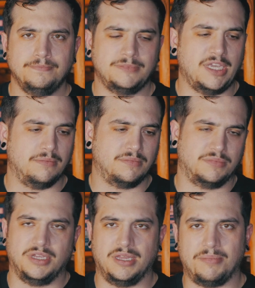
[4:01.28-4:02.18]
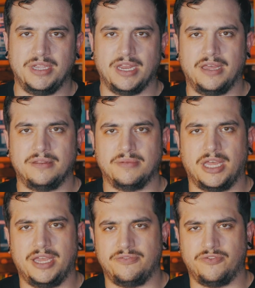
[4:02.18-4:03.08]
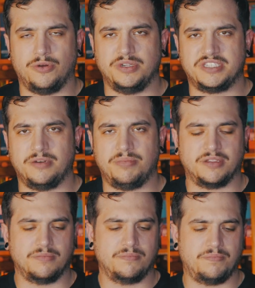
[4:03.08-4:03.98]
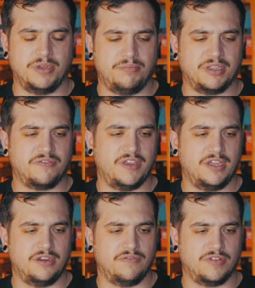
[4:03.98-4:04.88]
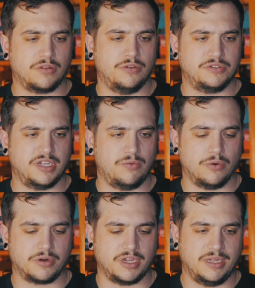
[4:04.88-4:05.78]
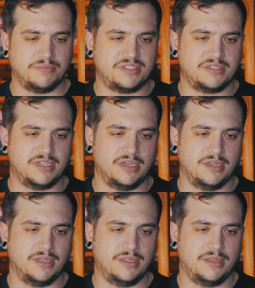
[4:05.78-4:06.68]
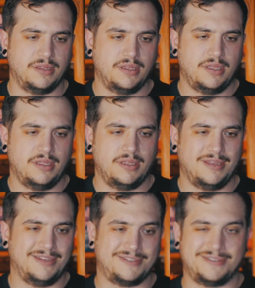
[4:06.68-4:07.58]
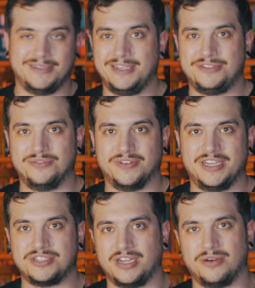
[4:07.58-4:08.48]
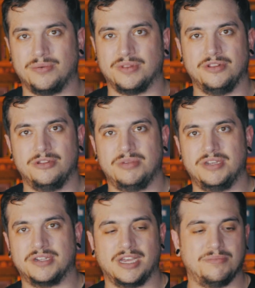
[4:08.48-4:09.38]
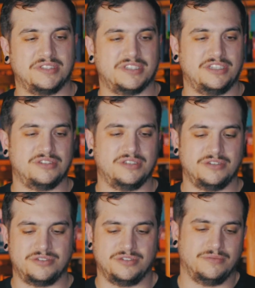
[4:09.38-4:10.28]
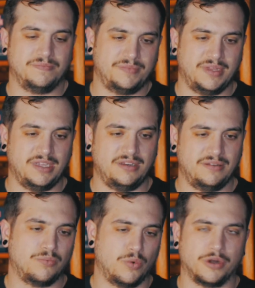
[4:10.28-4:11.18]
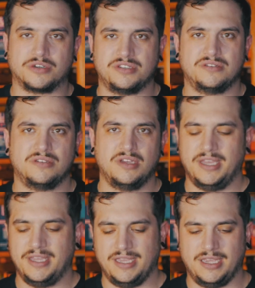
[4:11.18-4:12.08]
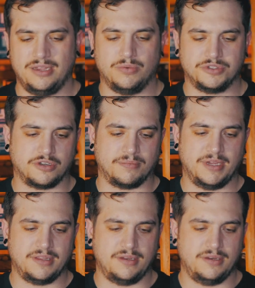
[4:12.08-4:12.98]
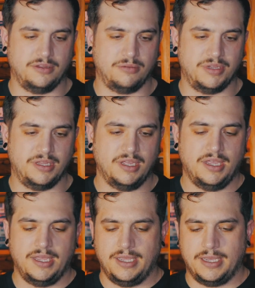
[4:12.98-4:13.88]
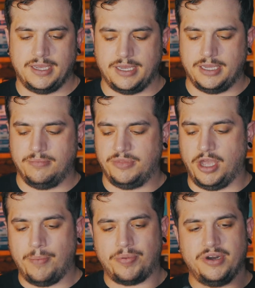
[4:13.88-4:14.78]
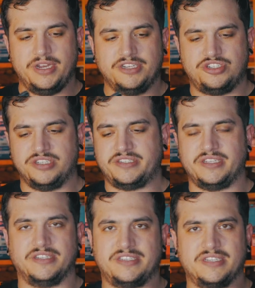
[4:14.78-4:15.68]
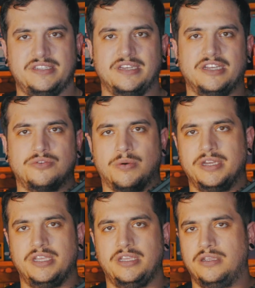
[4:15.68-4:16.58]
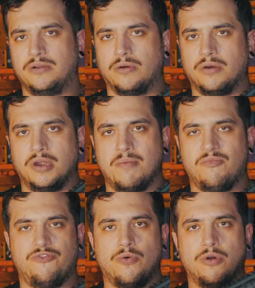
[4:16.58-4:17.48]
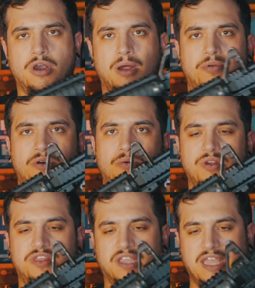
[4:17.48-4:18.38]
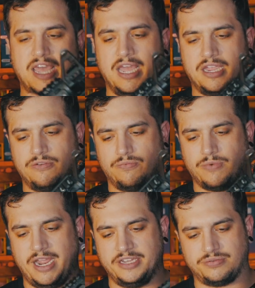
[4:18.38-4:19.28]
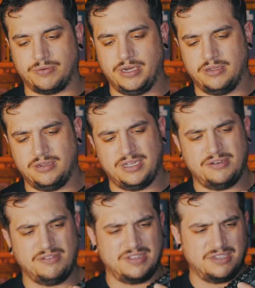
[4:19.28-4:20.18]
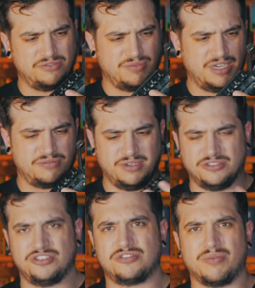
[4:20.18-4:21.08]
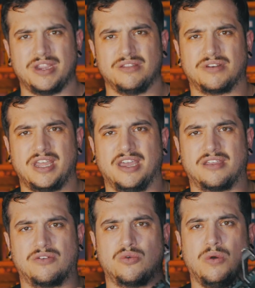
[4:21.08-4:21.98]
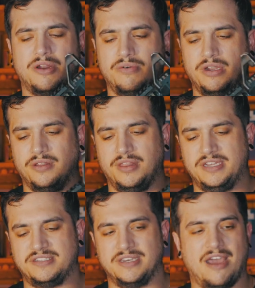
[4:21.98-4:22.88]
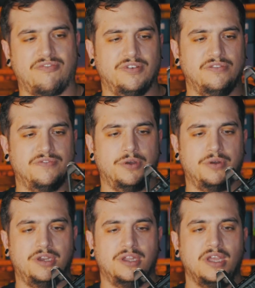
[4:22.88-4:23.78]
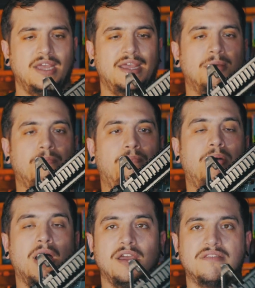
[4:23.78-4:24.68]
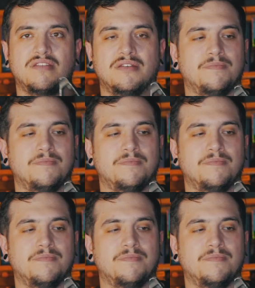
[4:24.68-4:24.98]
yeah, I mean, I've always had been a big fan of the close-time war comps. It's an A2 flash hider with a little bit of compensation there, so it works, and we'll talk about that in a little bit. The upper is just a 6920 or an M4 upper with the CAC RAS rail. I don't even think it's RAS rail. It's just a regular CAC quad rail that's not free floated. But